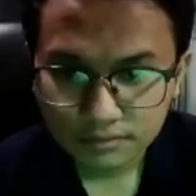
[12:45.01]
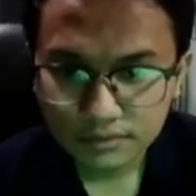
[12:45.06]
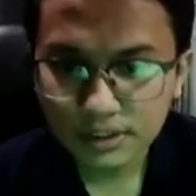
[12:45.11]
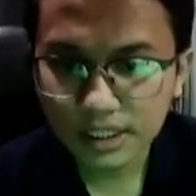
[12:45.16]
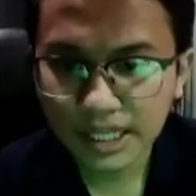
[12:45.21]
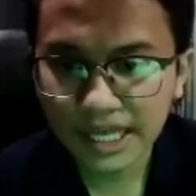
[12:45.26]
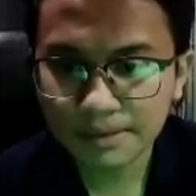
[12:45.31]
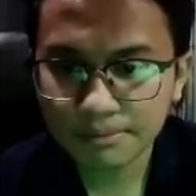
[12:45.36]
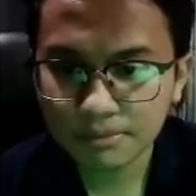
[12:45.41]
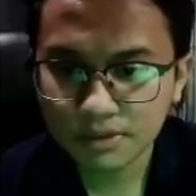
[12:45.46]

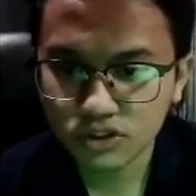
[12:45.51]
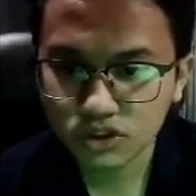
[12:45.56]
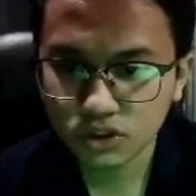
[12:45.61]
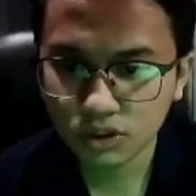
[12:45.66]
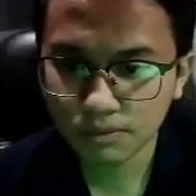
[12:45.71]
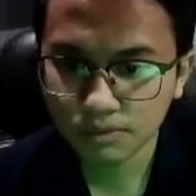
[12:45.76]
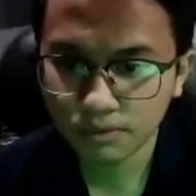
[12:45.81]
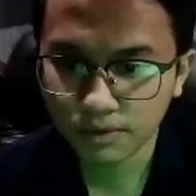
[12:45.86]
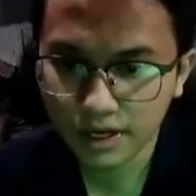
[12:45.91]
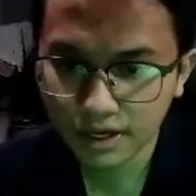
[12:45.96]
Let me
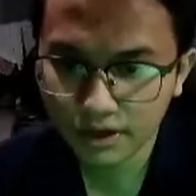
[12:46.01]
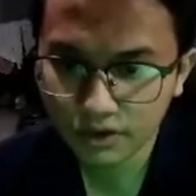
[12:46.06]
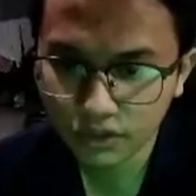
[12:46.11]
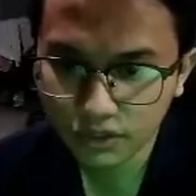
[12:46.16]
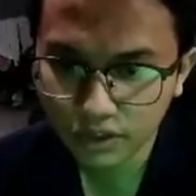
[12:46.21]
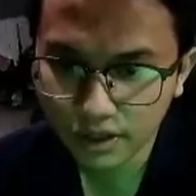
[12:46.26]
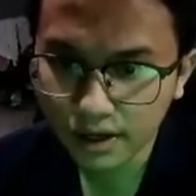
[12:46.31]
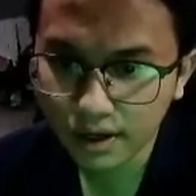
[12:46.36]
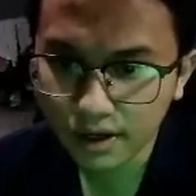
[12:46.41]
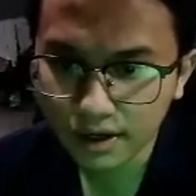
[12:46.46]
stop right
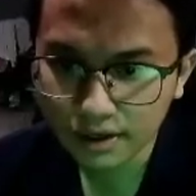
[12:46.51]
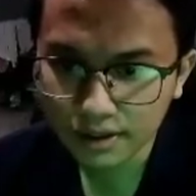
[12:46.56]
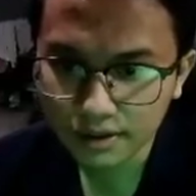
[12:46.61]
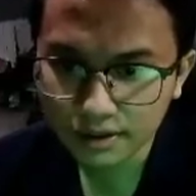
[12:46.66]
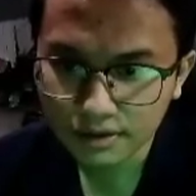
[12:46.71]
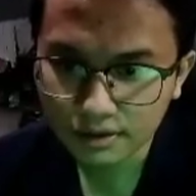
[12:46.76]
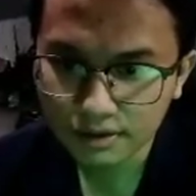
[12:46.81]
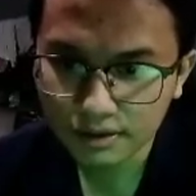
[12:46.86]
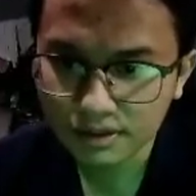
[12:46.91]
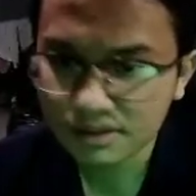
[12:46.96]
there.
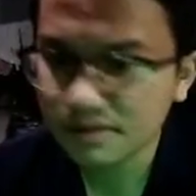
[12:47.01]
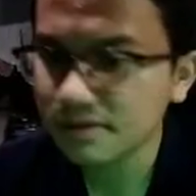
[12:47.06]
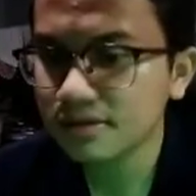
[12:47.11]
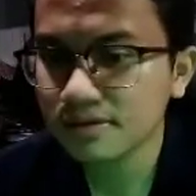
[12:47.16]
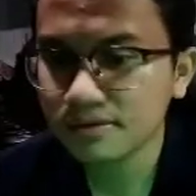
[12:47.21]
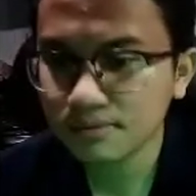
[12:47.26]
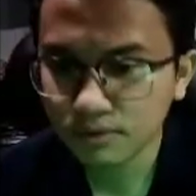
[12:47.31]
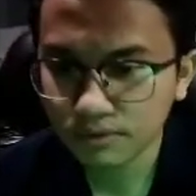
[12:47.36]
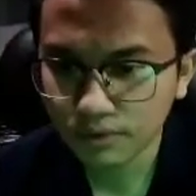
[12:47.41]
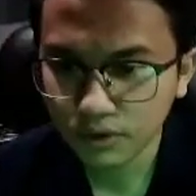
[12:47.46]

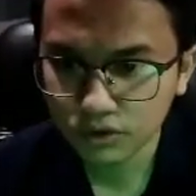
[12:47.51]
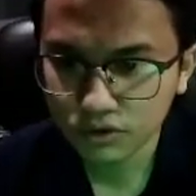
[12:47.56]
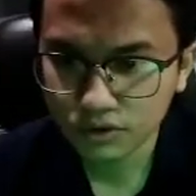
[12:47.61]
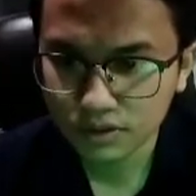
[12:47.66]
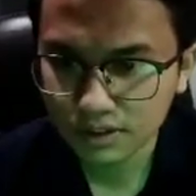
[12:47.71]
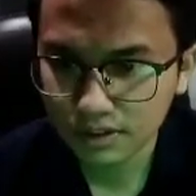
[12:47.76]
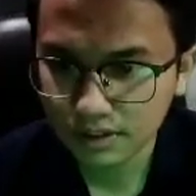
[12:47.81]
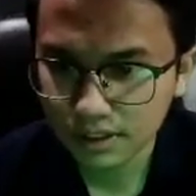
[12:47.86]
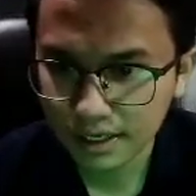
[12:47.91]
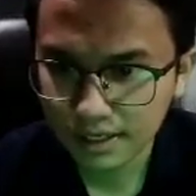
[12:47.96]
Let's move on to
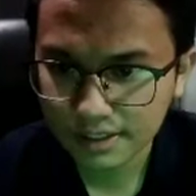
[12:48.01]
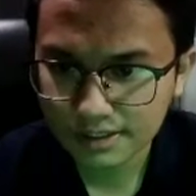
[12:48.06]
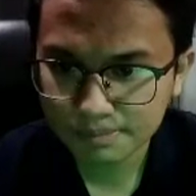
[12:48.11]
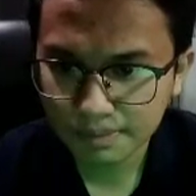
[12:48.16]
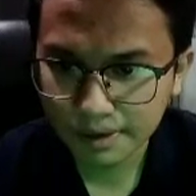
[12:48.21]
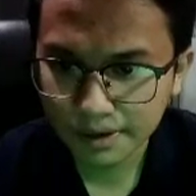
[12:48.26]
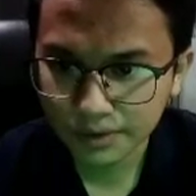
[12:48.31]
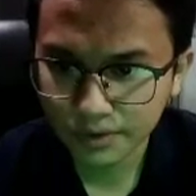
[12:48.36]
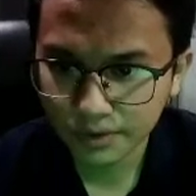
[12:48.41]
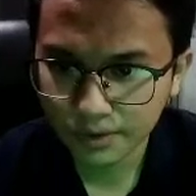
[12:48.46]
the next
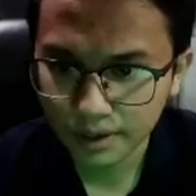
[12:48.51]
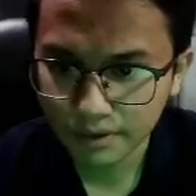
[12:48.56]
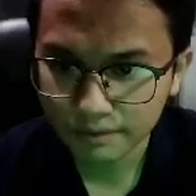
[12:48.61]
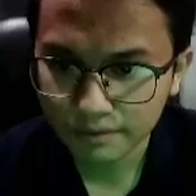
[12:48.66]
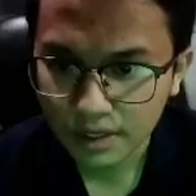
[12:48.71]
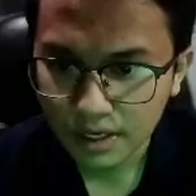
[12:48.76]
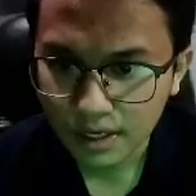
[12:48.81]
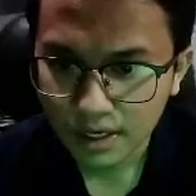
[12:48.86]
paragraph.